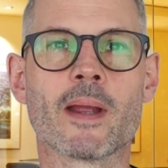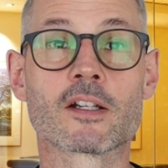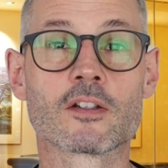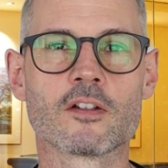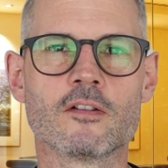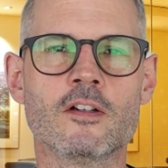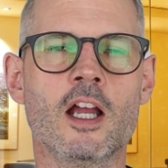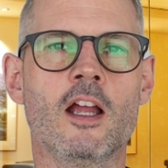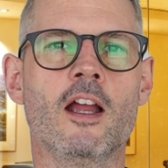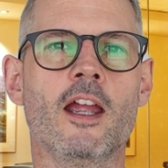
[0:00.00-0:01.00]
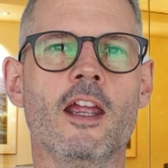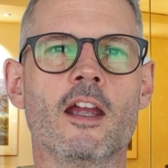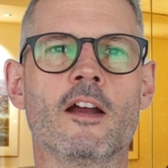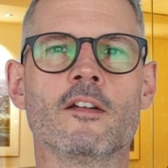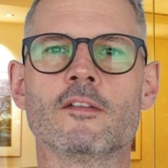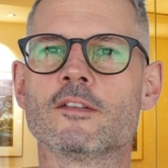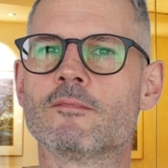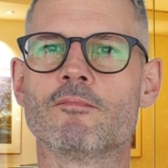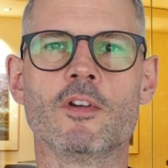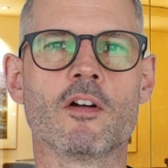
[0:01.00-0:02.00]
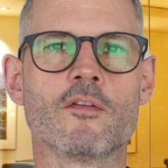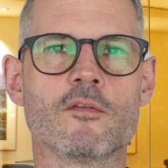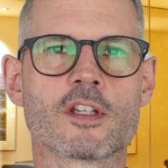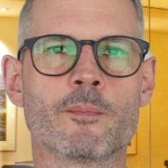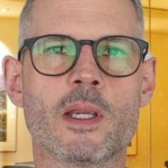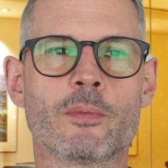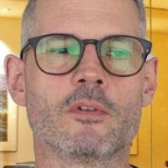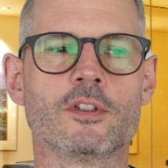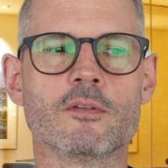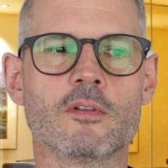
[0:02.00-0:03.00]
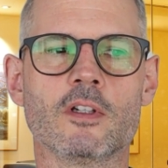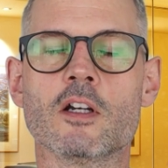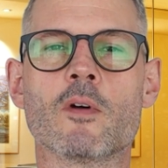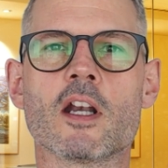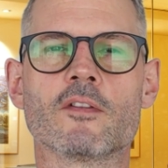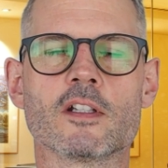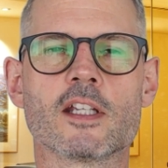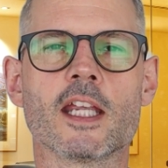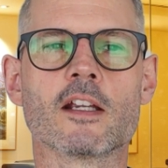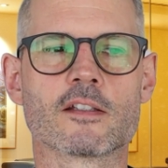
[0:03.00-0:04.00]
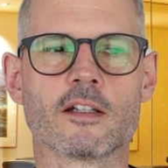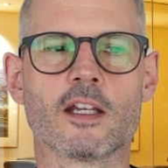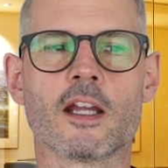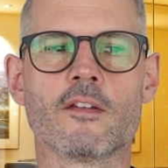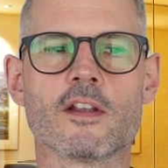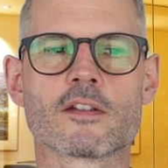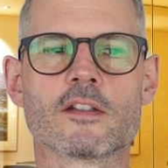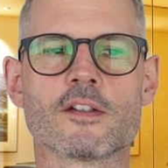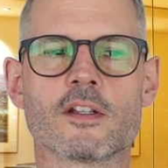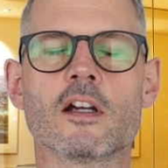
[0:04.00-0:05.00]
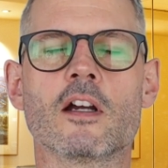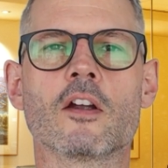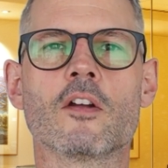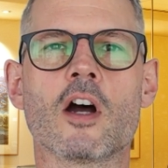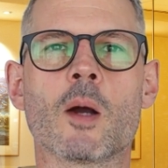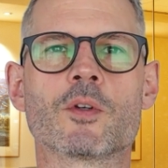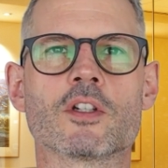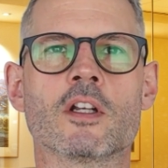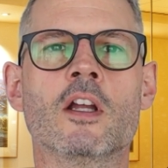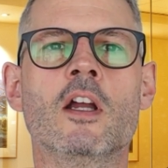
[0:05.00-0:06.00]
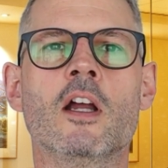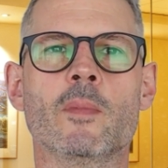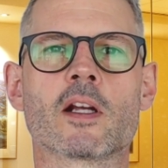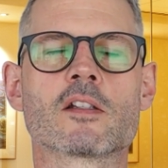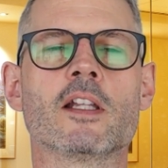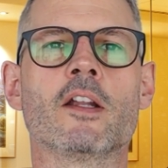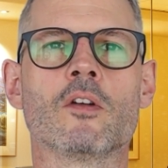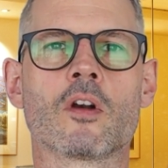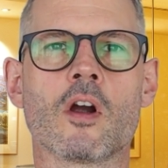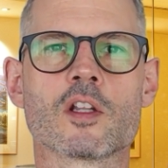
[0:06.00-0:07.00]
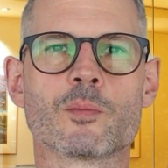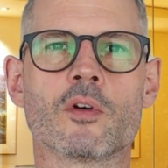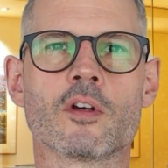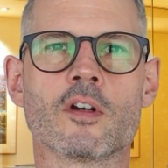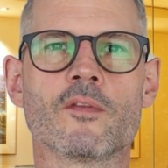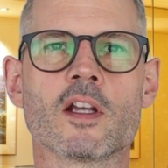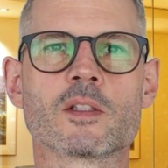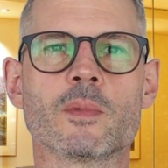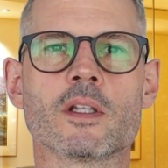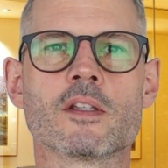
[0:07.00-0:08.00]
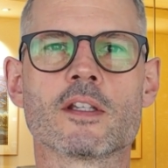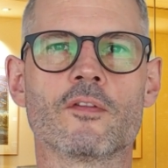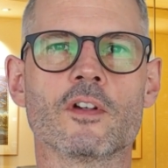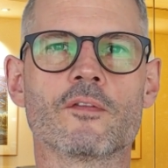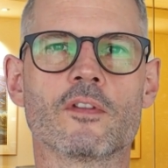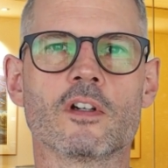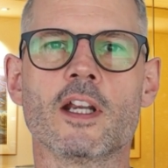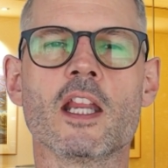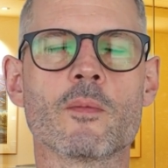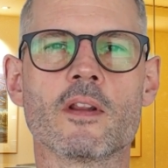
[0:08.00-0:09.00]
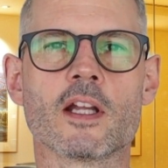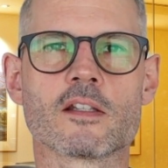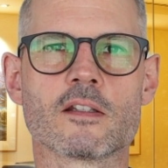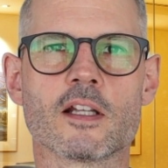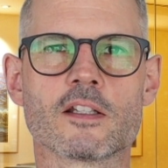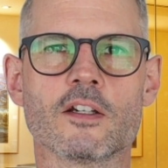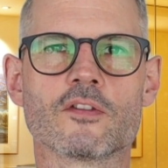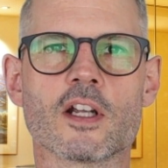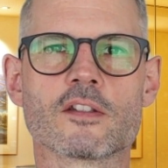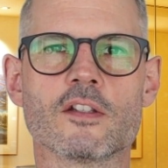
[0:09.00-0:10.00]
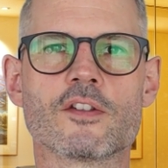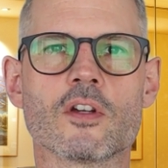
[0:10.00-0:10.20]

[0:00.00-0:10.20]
Mexico, and some people do whatever it takes, and this is a good option, Mexlend or cross-border investments for anyone that's interested.